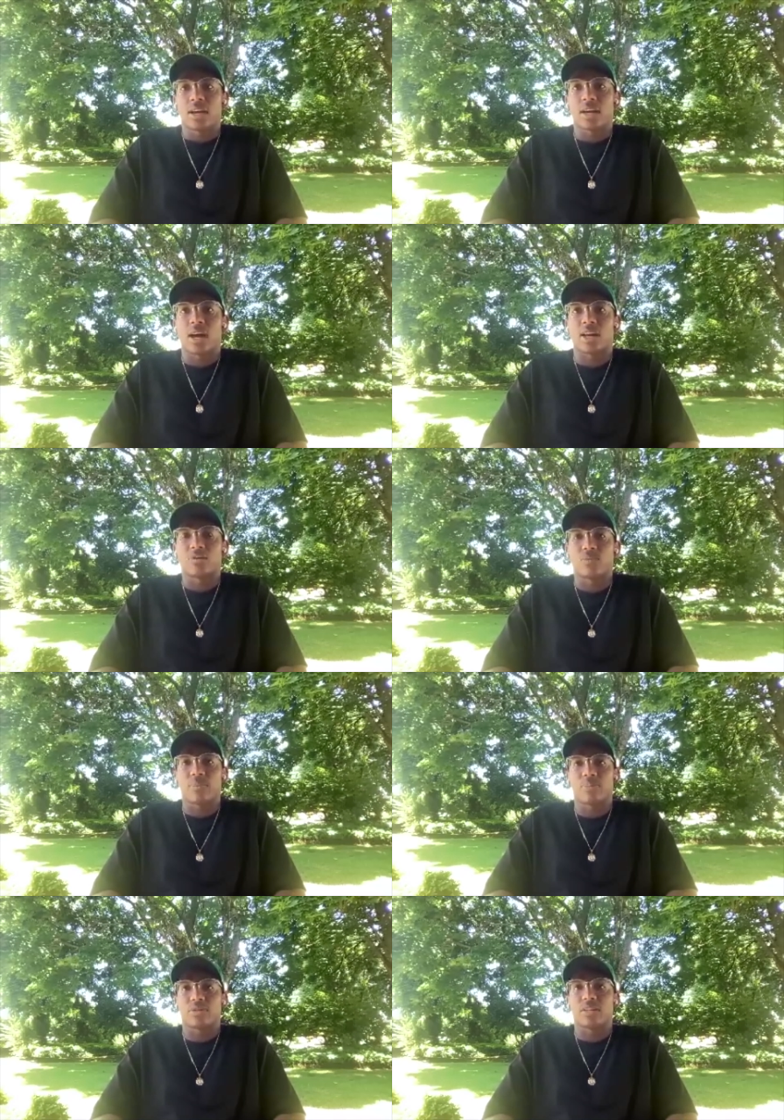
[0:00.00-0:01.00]
kind of
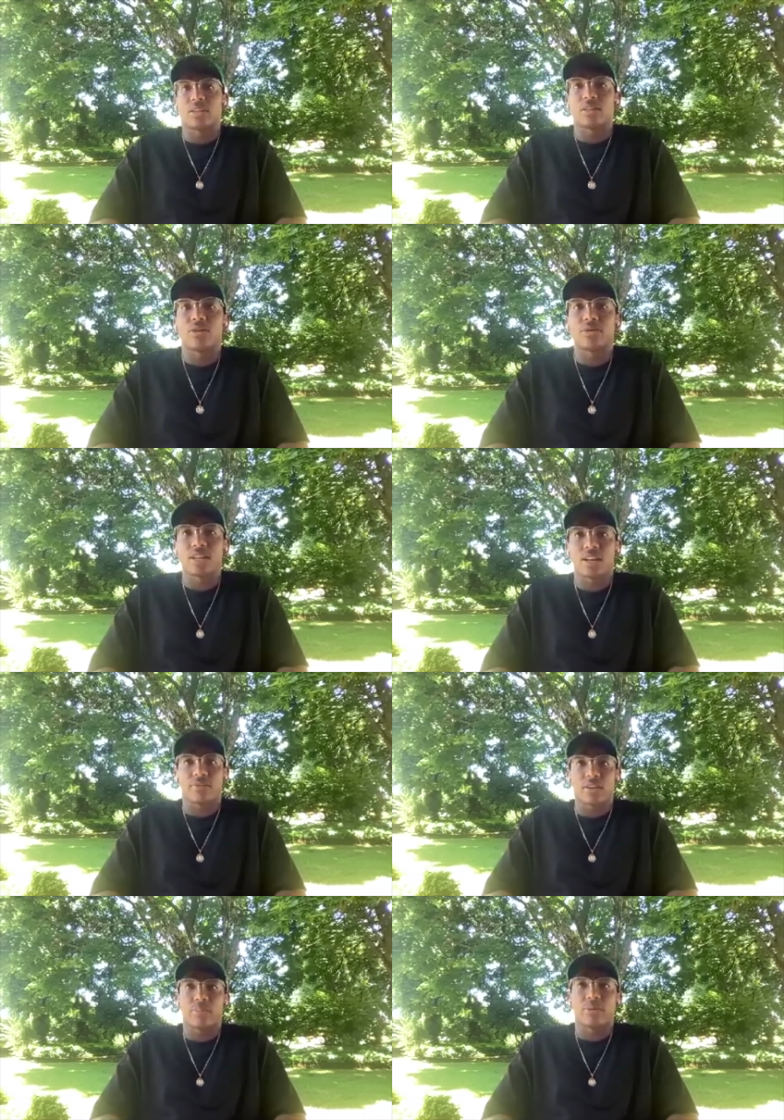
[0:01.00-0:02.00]
represent those that have
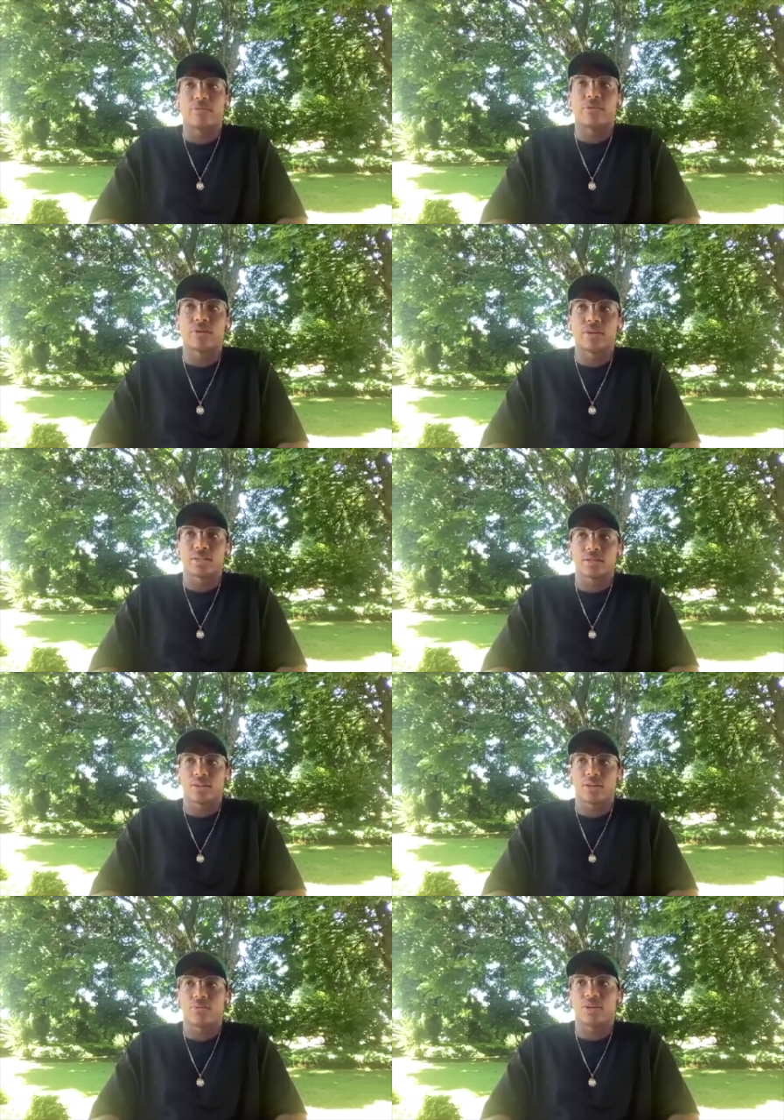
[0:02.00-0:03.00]
come before us, so
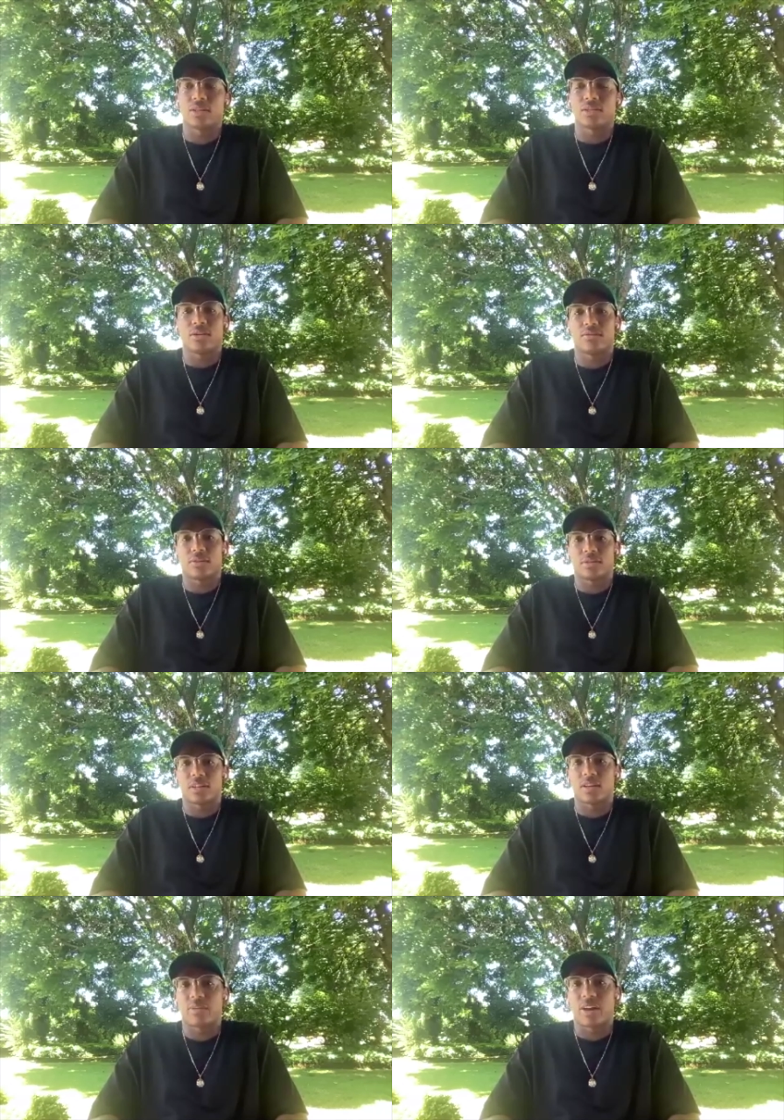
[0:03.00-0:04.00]
then we can serve those that
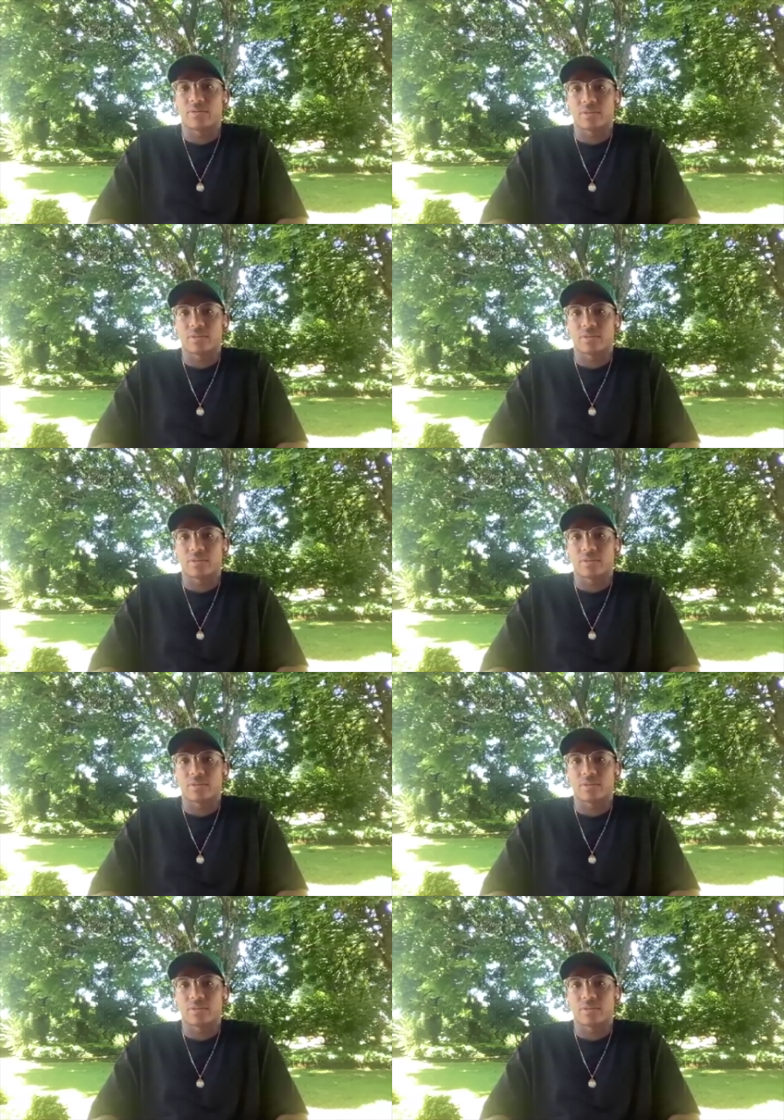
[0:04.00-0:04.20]
come after